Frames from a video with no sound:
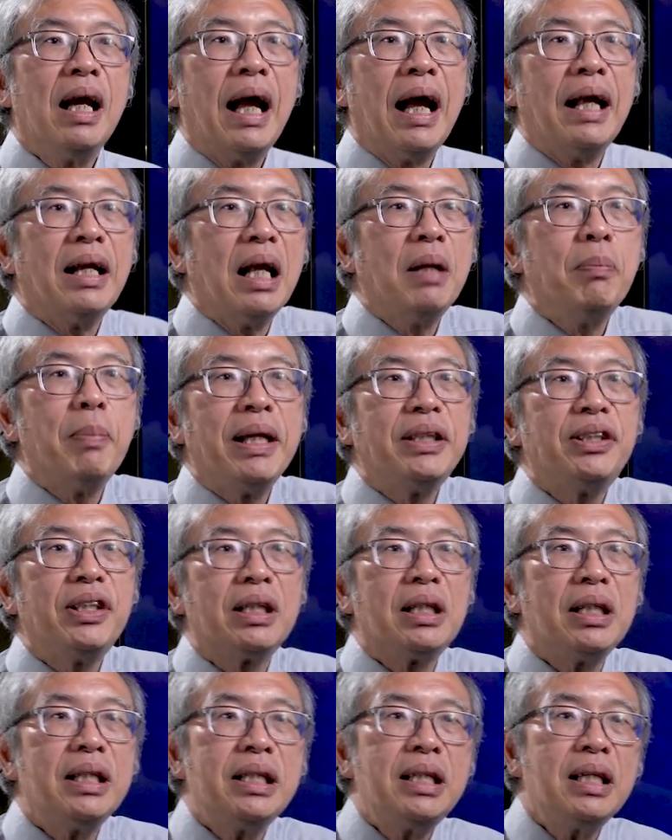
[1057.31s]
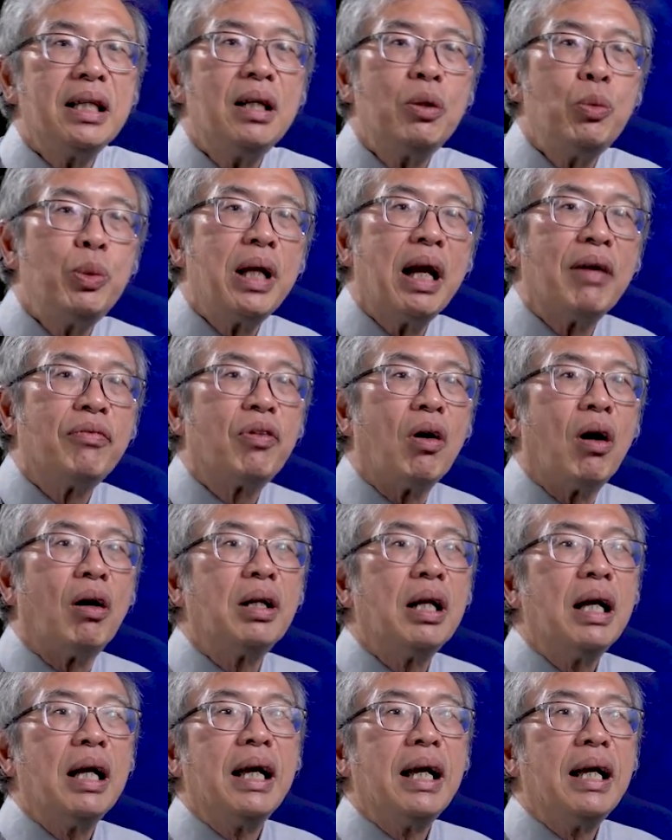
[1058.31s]
And, and basically here we have
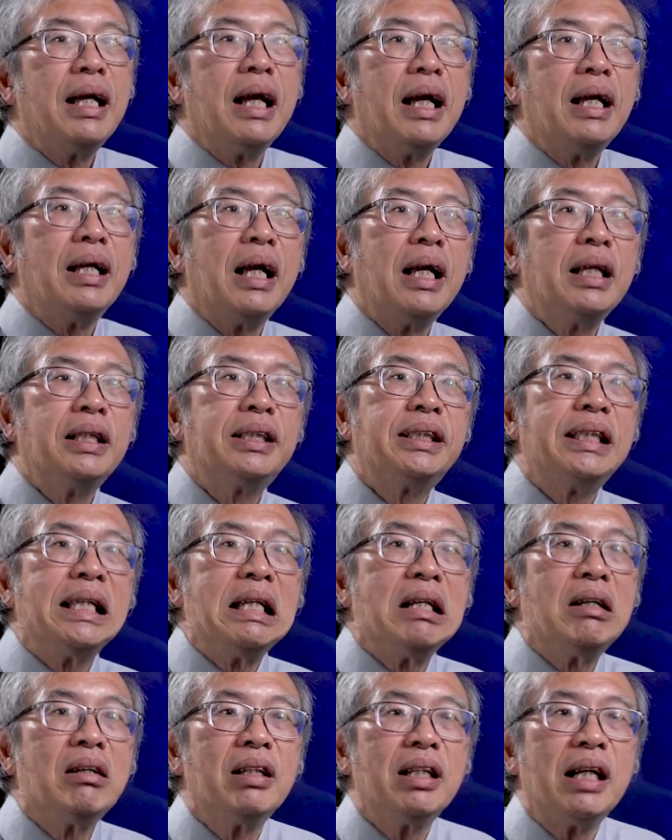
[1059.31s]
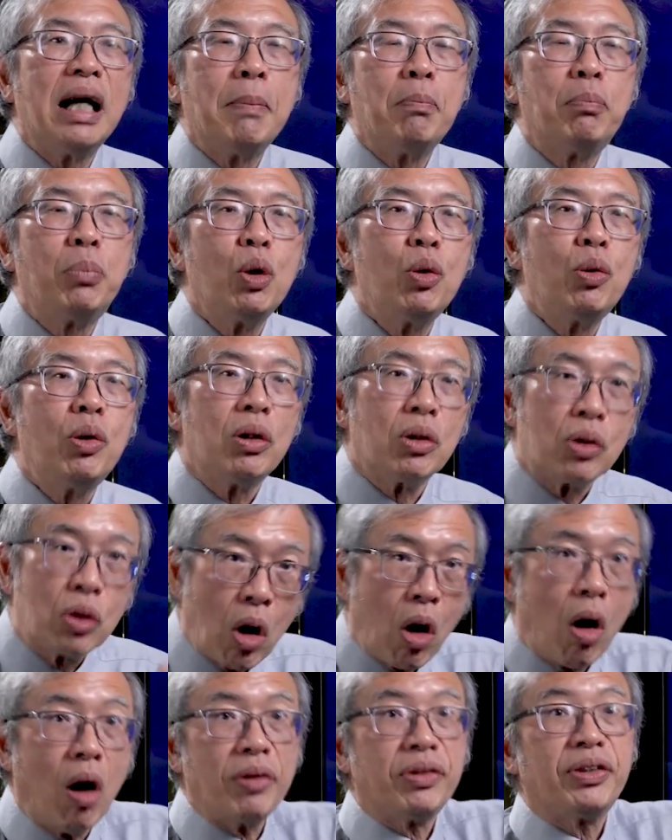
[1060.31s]
got a, a, a singular and plural.
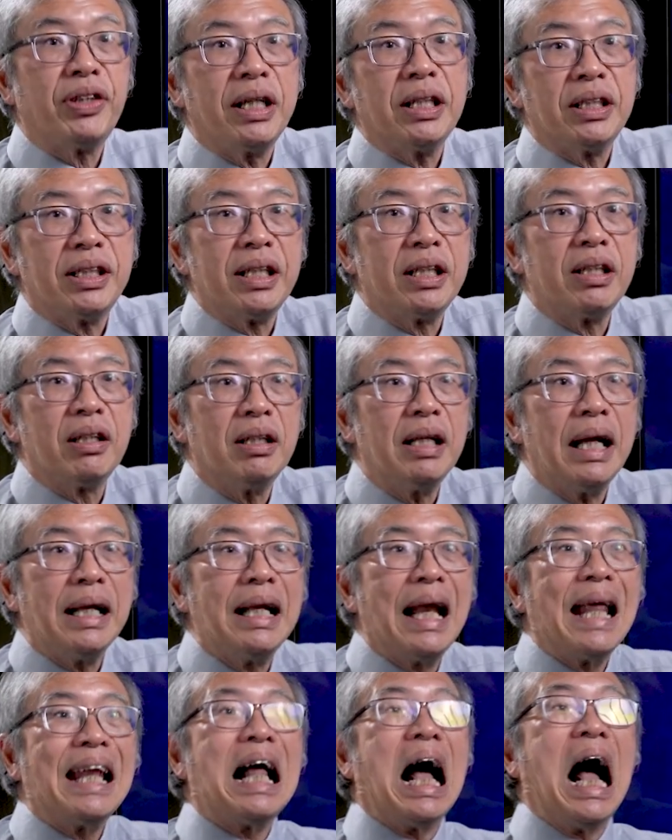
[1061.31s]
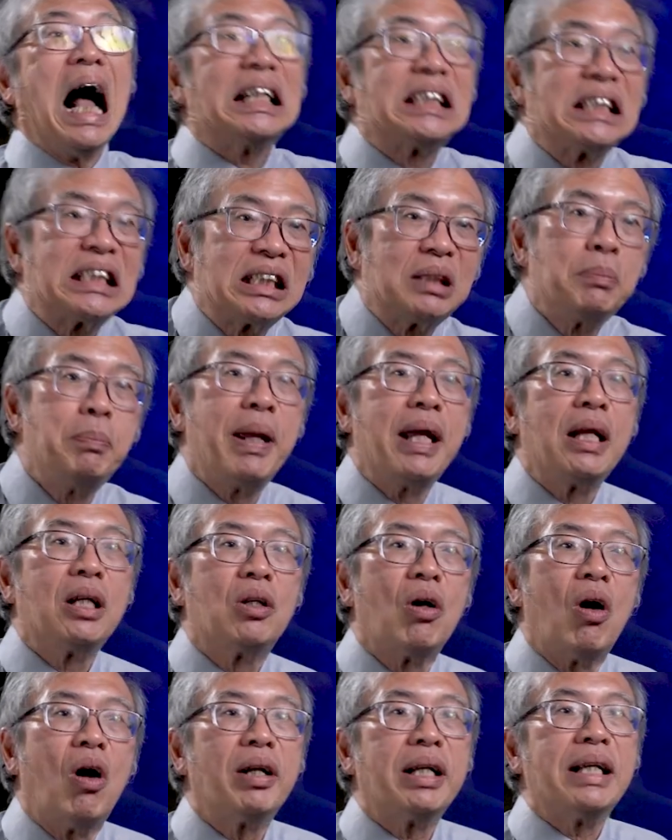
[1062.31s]
God says singular and let us make
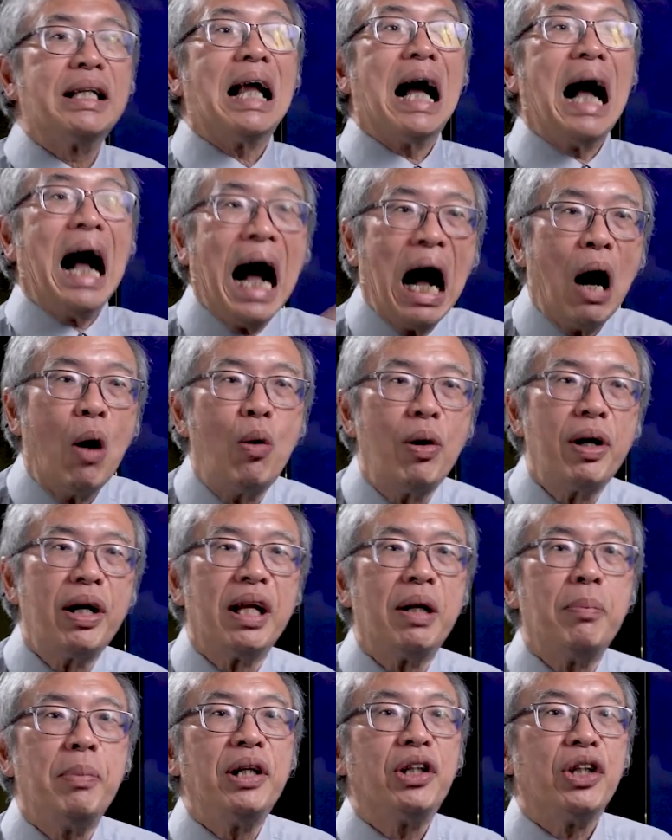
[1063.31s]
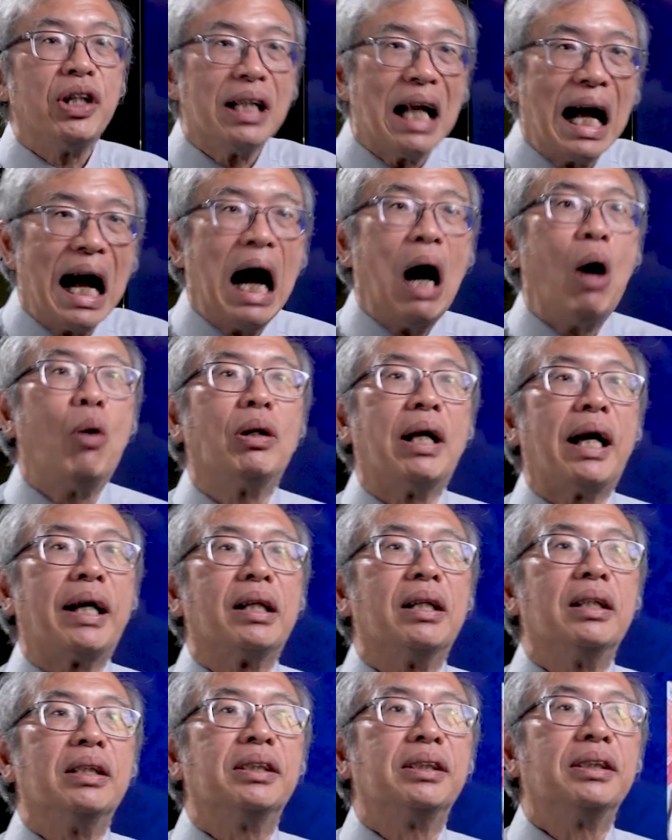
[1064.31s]
God in our image, in our
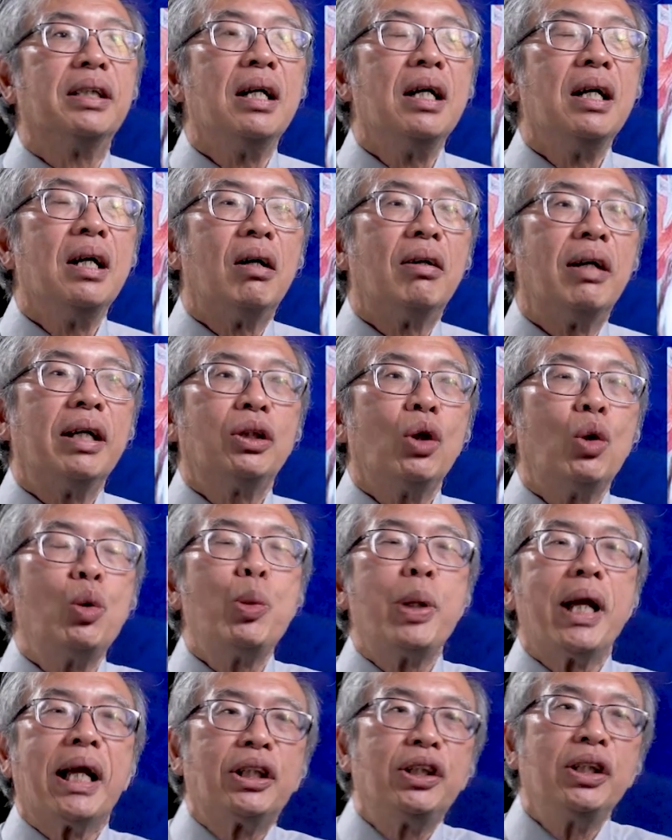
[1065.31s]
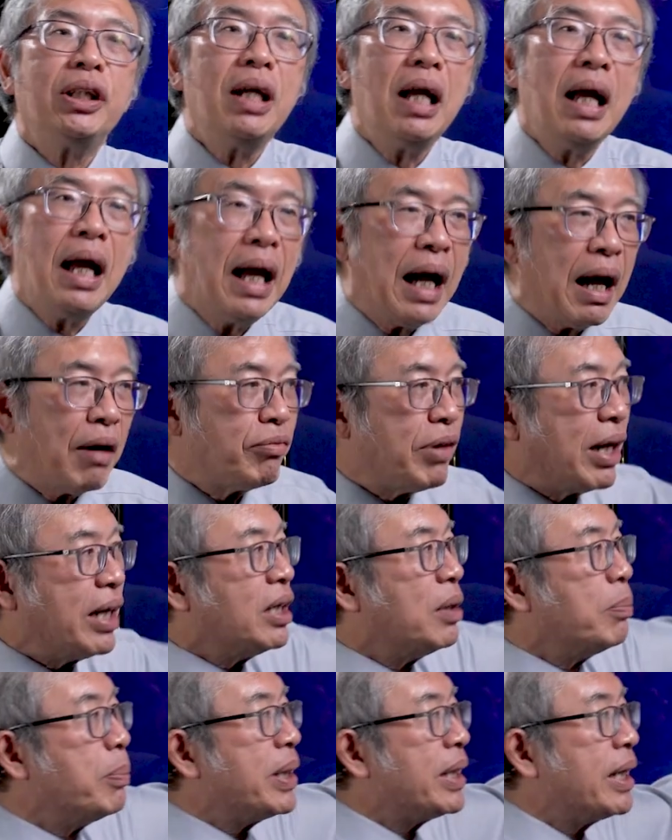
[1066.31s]
likeness. All right, so we actually have right
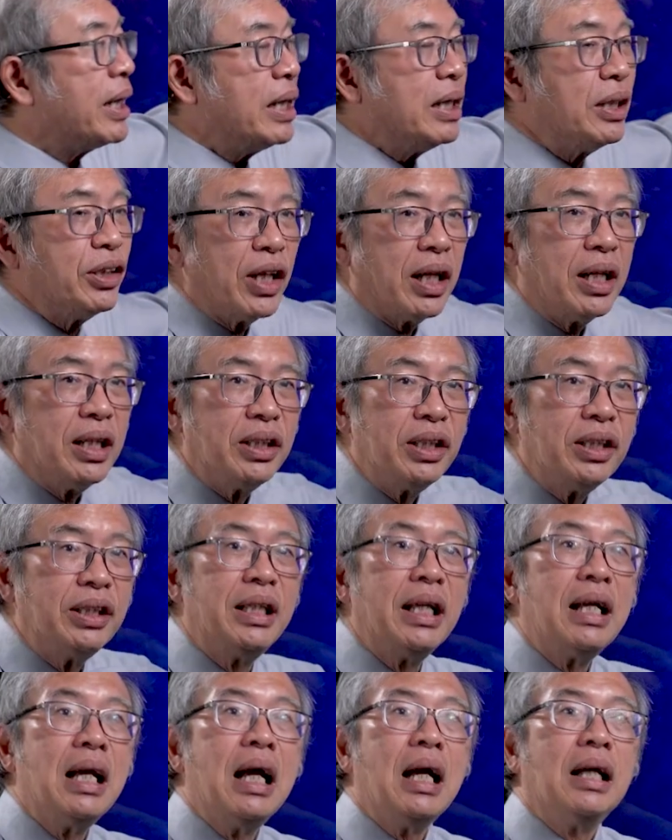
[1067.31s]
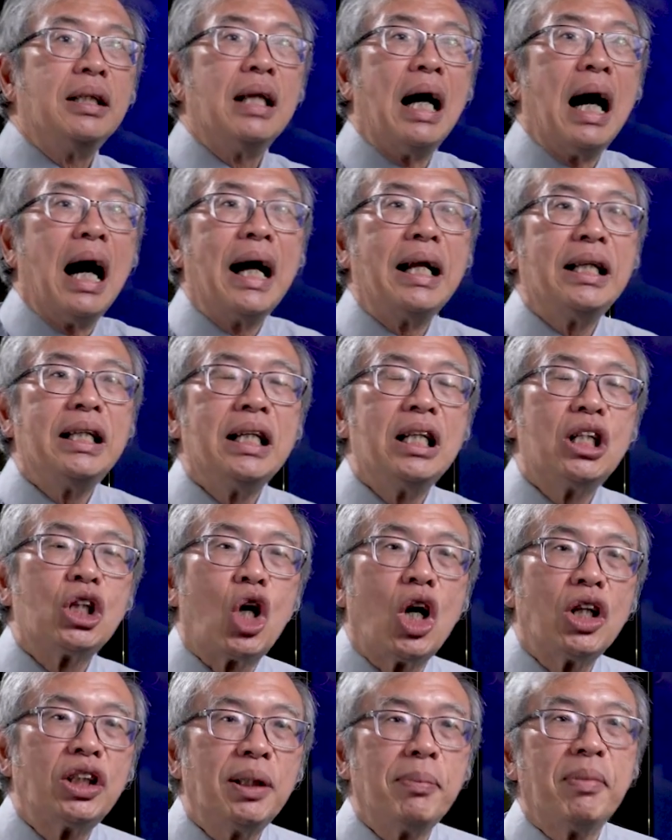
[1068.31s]
in the beginning in Genesis the, the idea, the
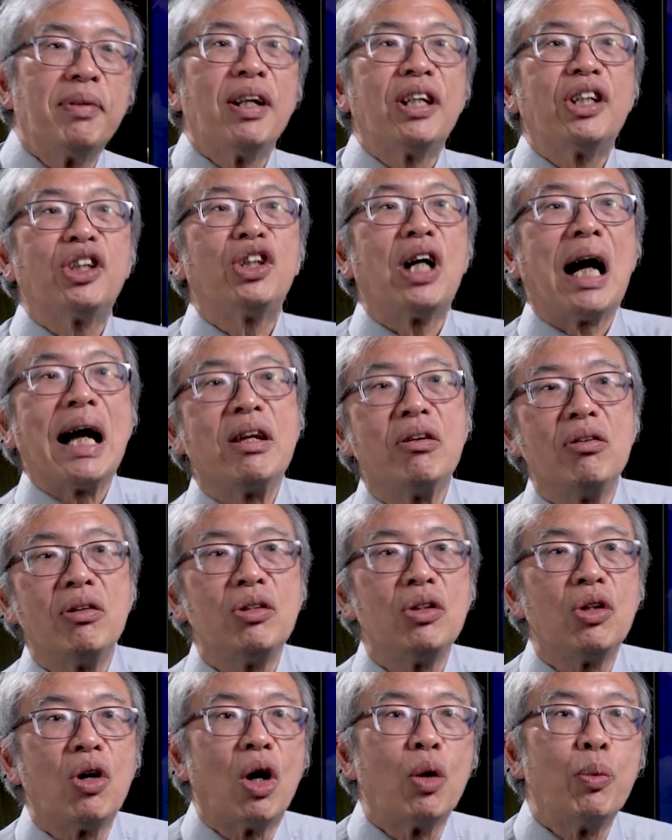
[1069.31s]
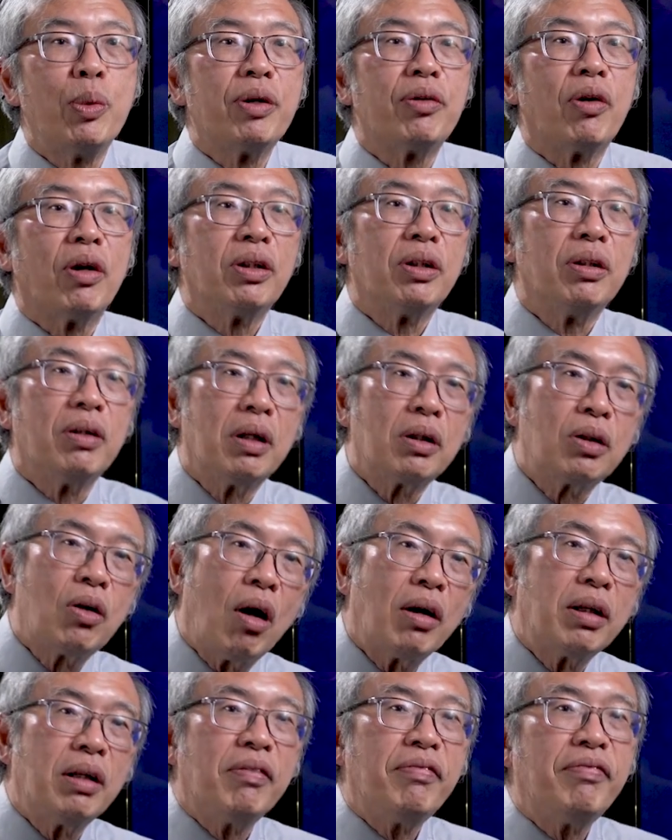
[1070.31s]
concept of the triune God. We've got the
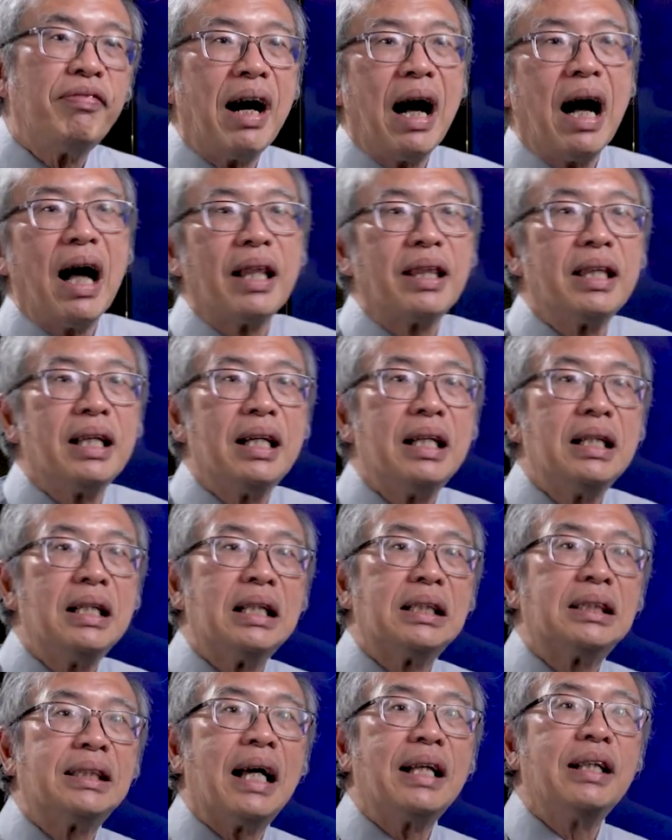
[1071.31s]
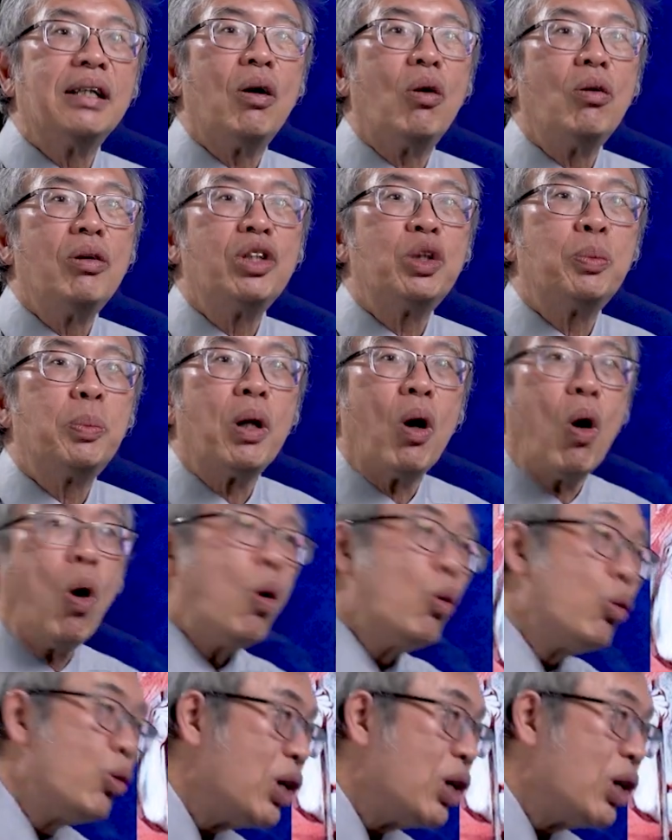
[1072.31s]
God the Father, the Son, and the Holy Spirit, all